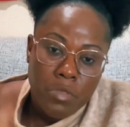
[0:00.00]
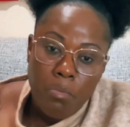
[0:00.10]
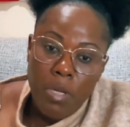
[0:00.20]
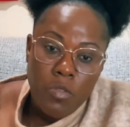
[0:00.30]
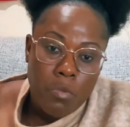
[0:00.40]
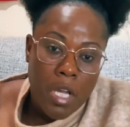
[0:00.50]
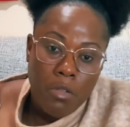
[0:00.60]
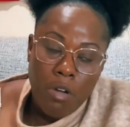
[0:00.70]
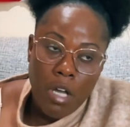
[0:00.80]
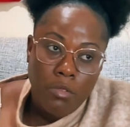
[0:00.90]
The best way
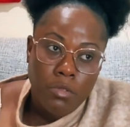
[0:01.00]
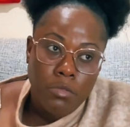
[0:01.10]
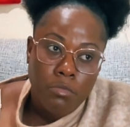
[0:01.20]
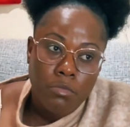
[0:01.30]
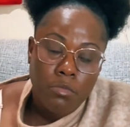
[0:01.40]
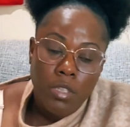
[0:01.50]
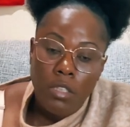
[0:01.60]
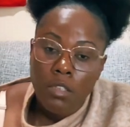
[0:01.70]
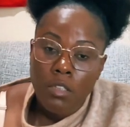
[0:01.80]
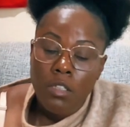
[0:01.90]
I know how to.
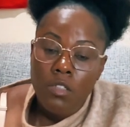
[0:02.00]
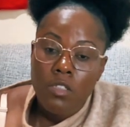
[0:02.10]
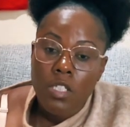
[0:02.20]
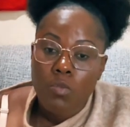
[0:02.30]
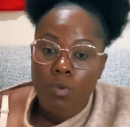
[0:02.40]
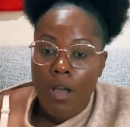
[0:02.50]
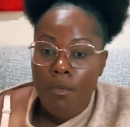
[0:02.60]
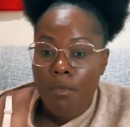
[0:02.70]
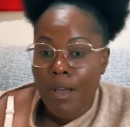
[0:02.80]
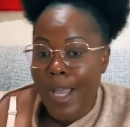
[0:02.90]
Sis,
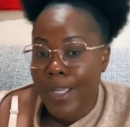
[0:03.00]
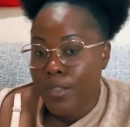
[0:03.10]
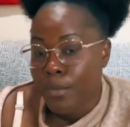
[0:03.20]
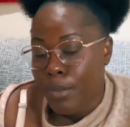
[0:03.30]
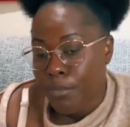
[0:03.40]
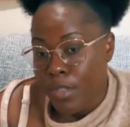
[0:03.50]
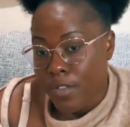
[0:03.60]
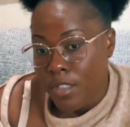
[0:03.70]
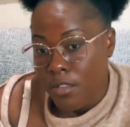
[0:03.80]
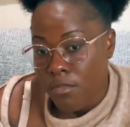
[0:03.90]
while I end up in
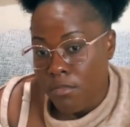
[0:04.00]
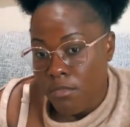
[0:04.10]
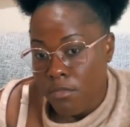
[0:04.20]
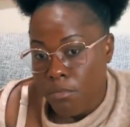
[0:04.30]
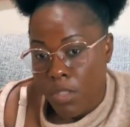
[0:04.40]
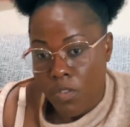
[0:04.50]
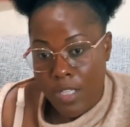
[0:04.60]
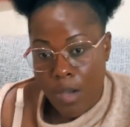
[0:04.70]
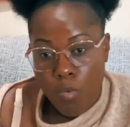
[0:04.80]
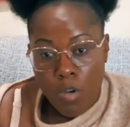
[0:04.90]
prison
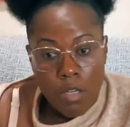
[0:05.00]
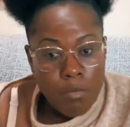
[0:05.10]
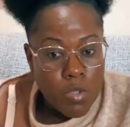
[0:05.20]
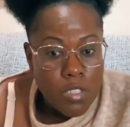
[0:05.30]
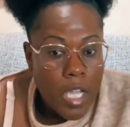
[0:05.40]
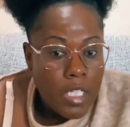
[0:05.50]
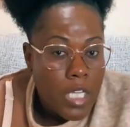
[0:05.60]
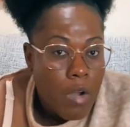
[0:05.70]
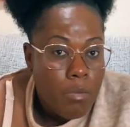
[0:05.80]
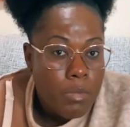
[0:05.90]
because I will most
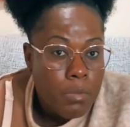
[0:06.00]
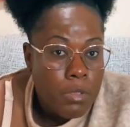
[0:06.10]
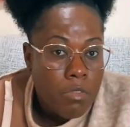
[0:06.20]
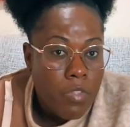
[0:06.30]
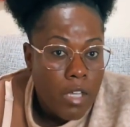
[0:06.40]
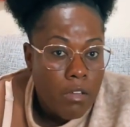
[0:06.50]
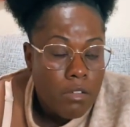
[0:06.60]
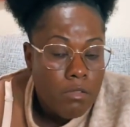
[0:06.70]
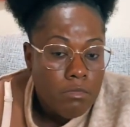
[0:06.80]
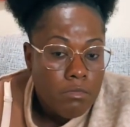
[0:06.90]
likely I won't be able to
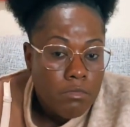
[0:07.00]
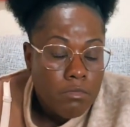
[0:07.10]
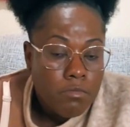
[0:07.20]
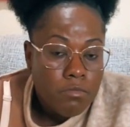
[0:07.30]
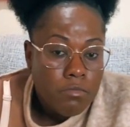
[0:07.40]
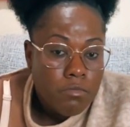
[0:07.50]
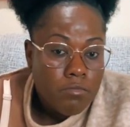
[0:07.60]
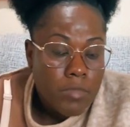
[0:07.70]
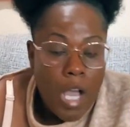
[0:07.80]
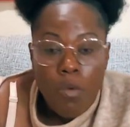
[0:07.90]
think.
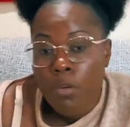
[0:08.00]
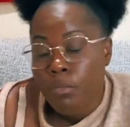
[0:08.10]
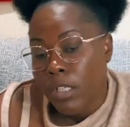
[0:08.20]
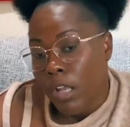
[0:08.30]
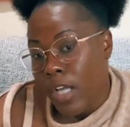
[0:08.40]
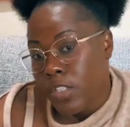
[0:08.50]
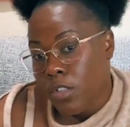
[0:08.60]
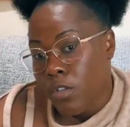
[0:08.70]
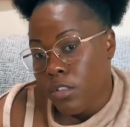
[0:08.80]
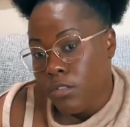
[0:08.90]
I won't be
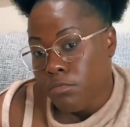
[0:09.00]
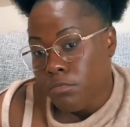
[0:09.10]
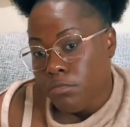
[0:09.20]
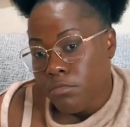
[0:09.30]
logical.